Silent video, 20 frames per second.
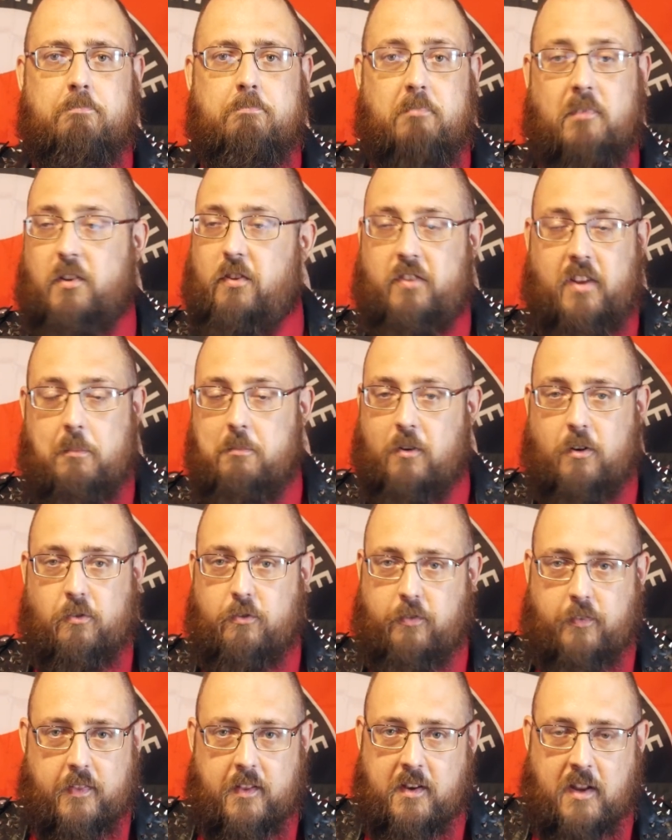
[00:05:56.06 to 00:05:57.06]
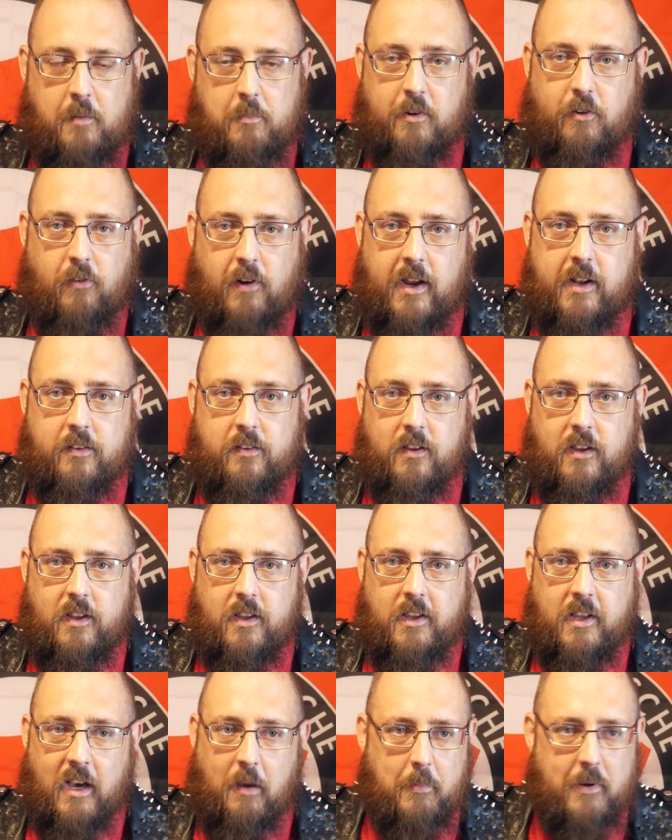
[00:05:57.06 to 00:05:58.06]
The same goes for the Democrats.
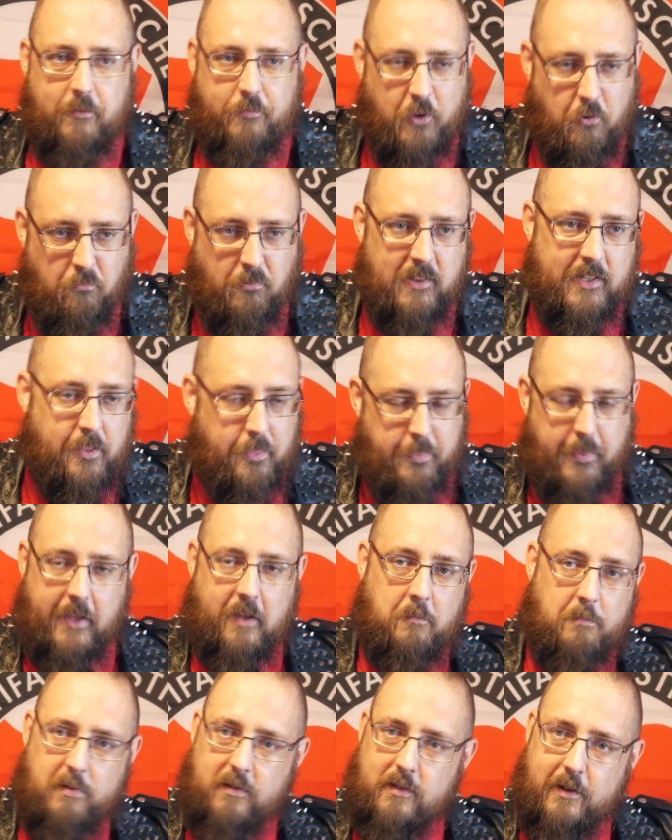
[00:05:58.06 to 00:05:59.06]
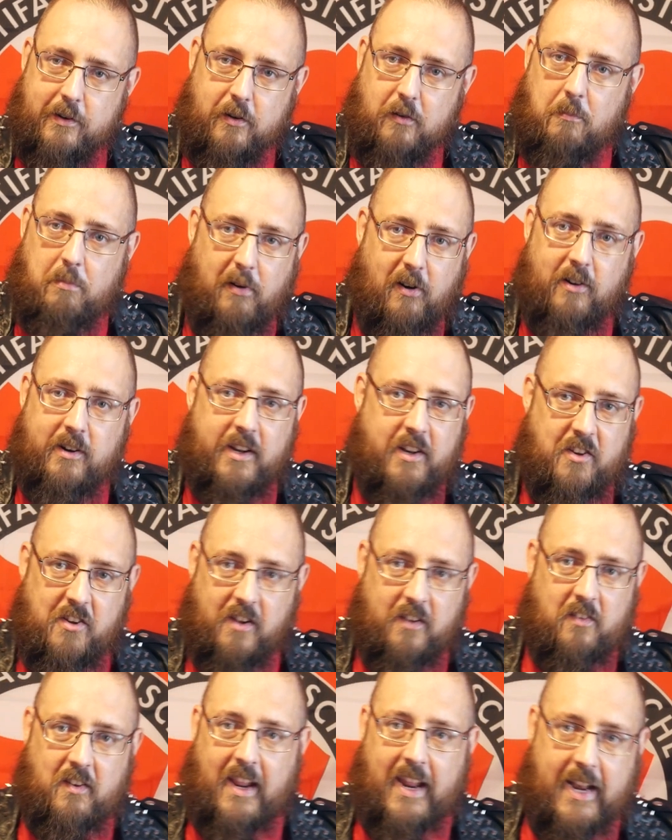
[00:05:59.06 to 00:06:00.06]
I mean, if you really think a political party
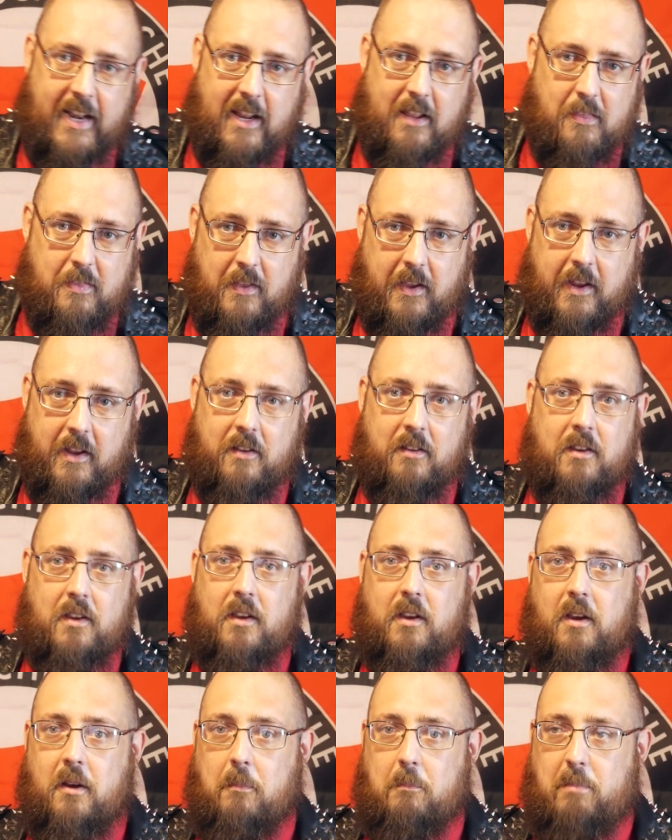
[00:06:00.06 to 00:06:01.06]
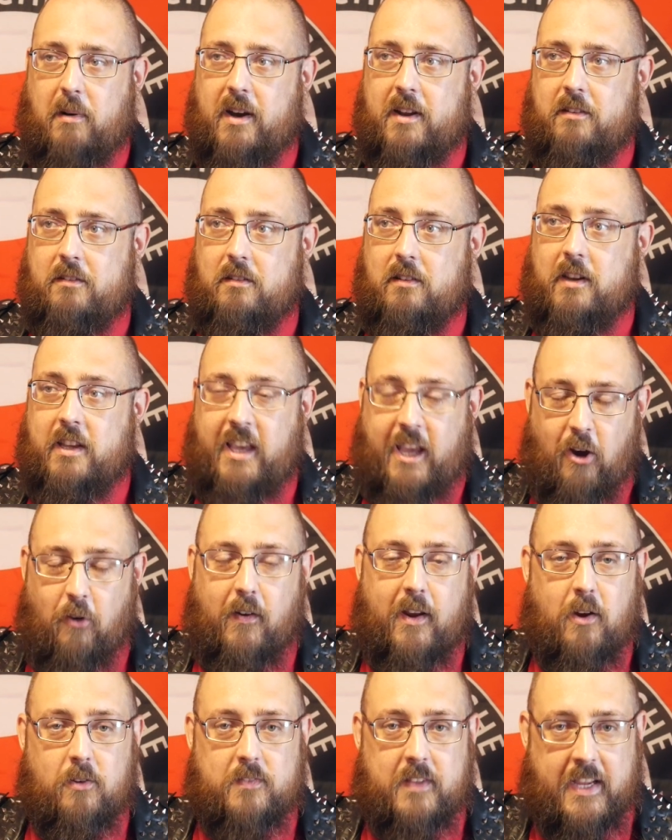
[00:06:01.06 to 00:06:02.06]
does anything but
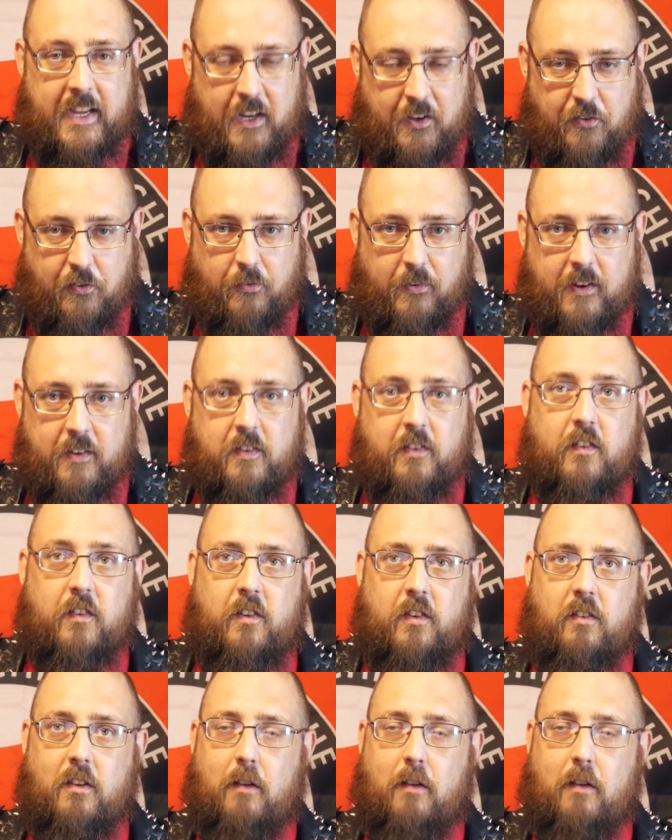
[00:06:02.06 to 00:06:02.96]
carry out the interests